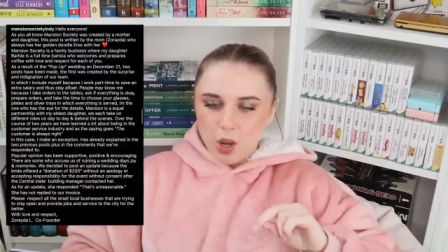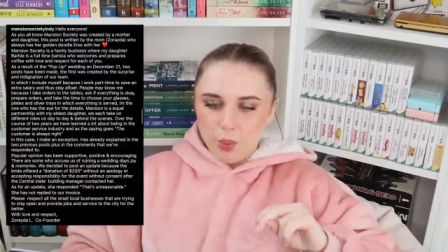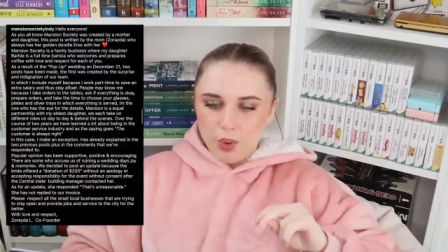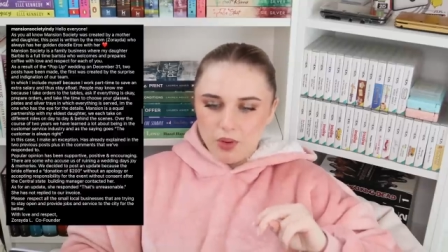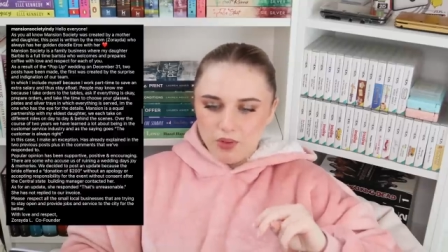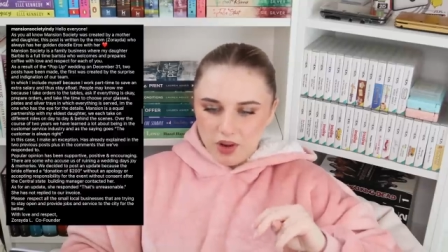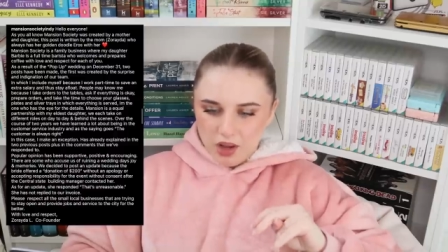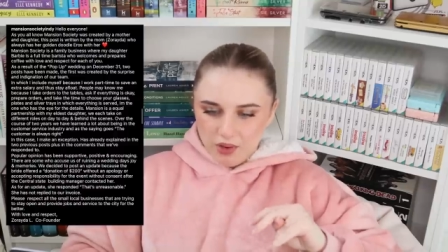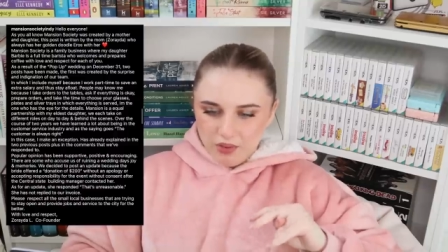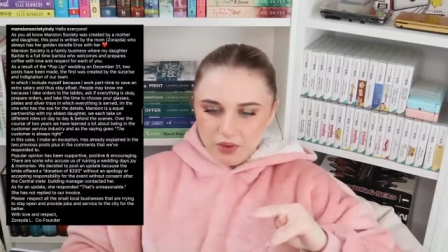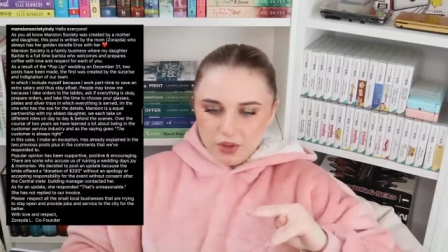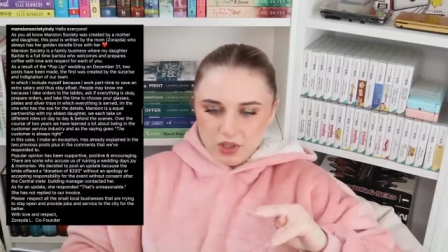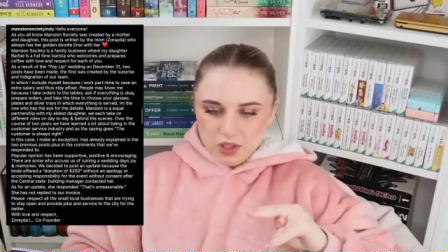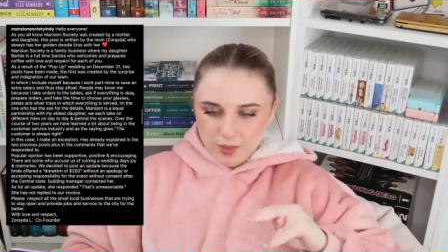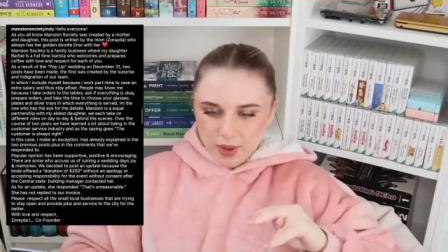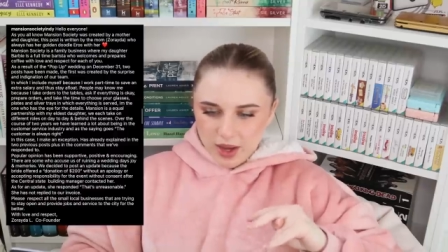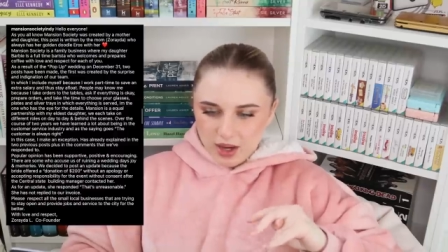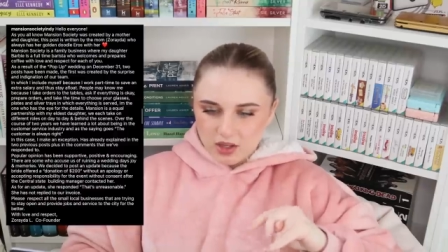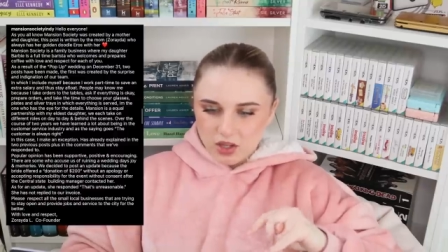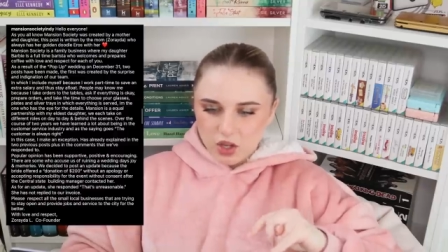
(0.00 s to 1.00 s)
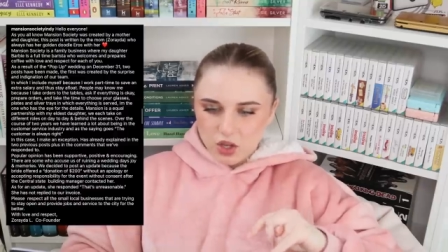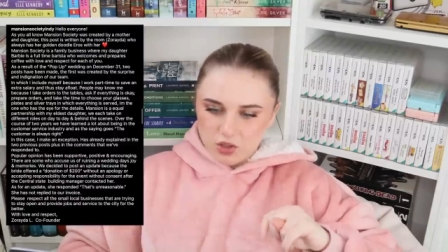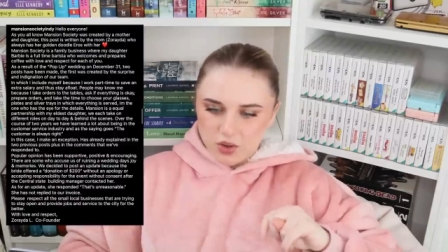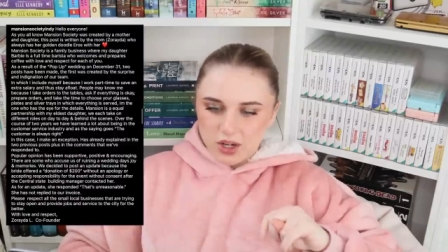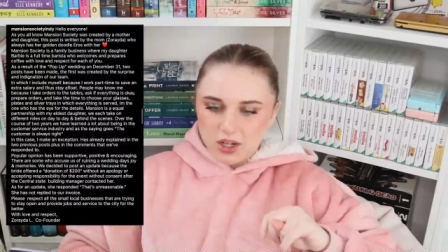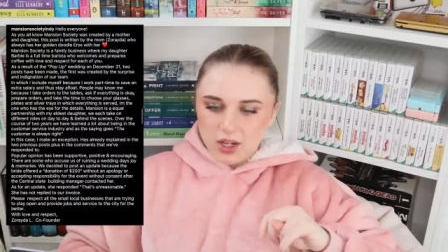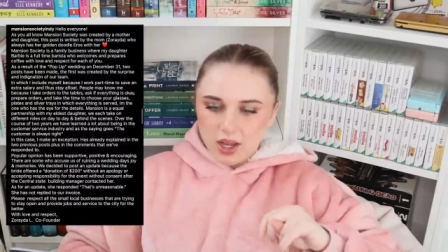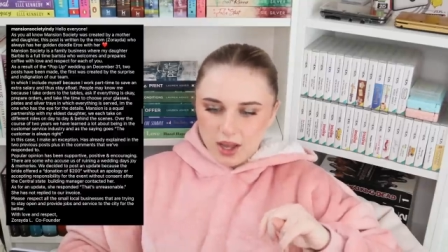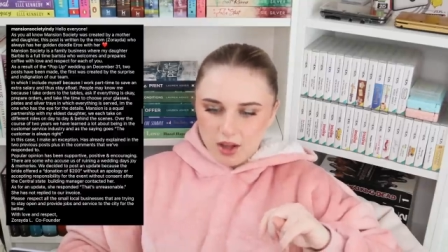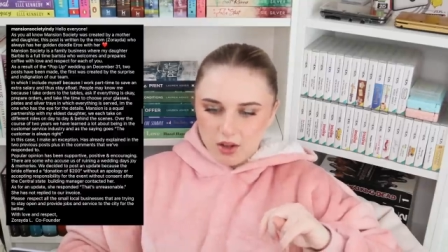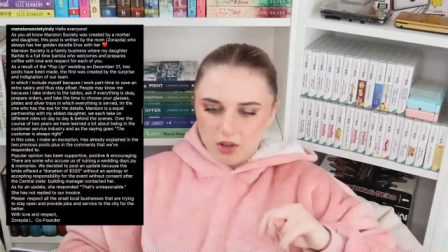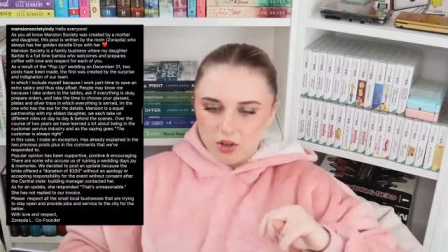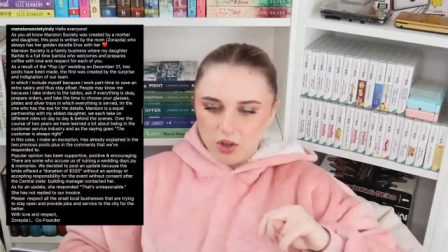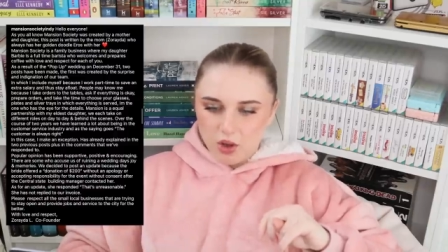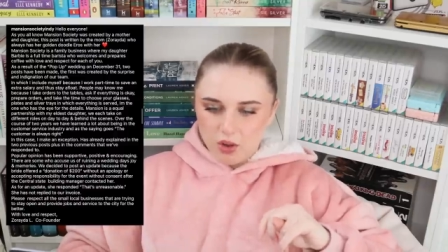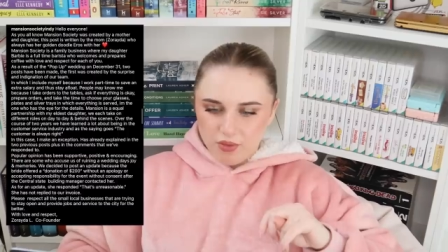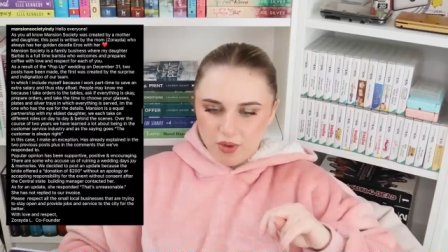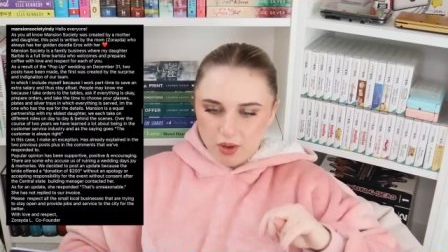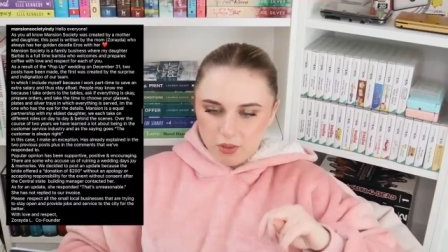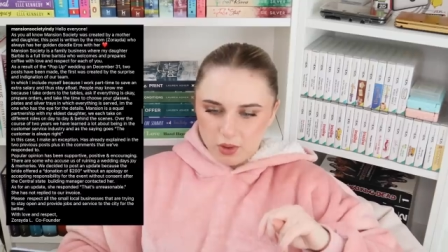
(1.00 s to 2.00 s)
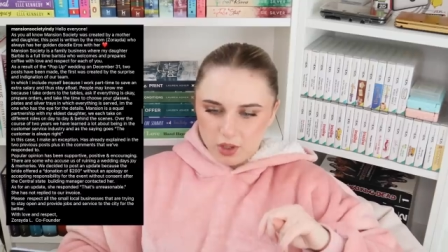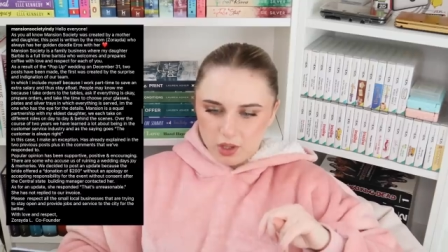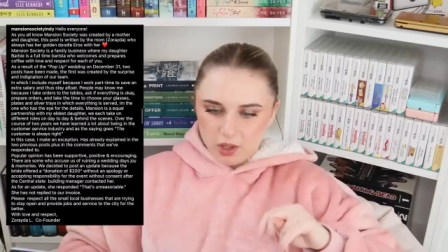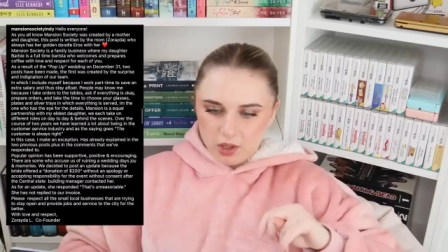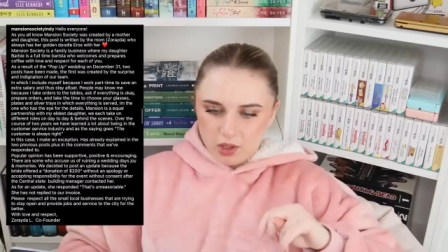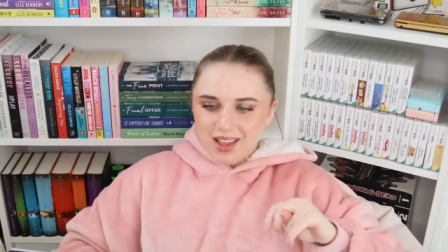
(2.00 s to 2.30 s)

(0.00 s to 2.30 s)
With love and respect, Zoraida L, co-founder.